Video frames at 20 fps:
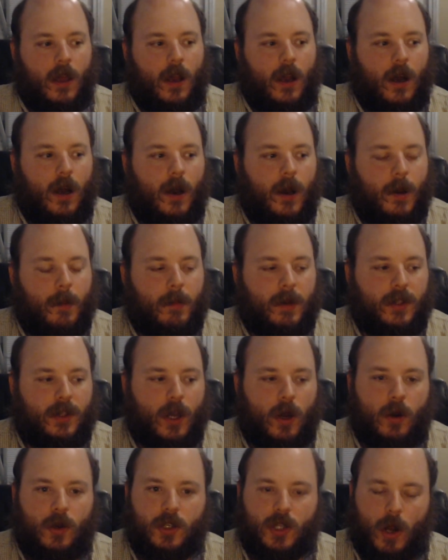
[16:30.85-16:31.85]
But
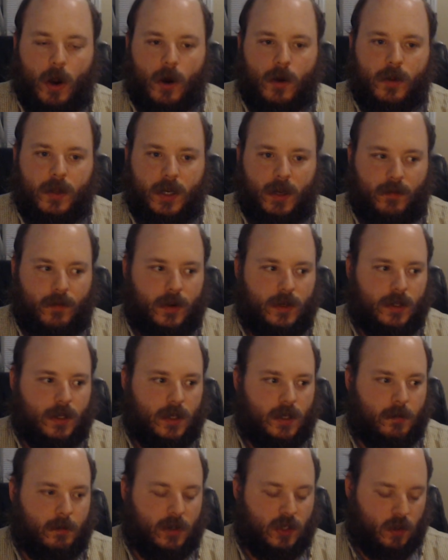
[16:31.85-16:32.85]
those are the
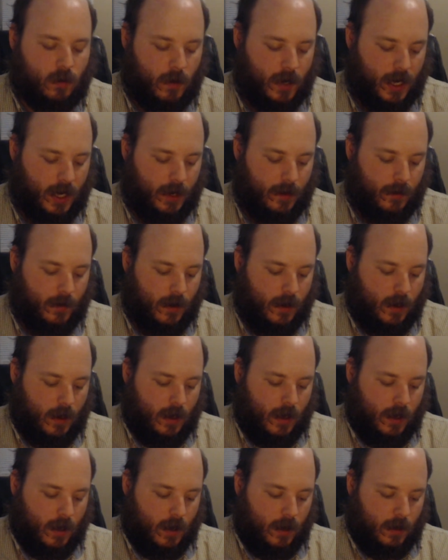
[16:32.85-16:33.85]
differences between
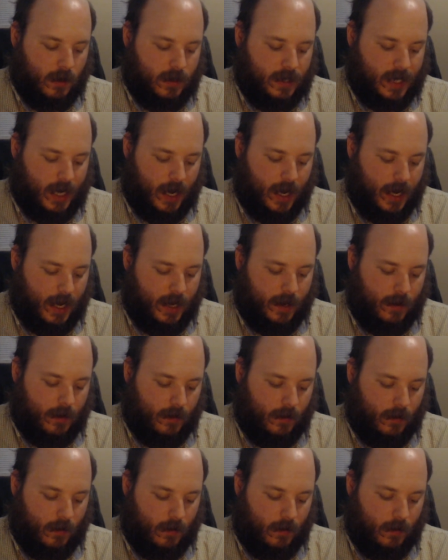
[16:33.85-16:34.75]
diet,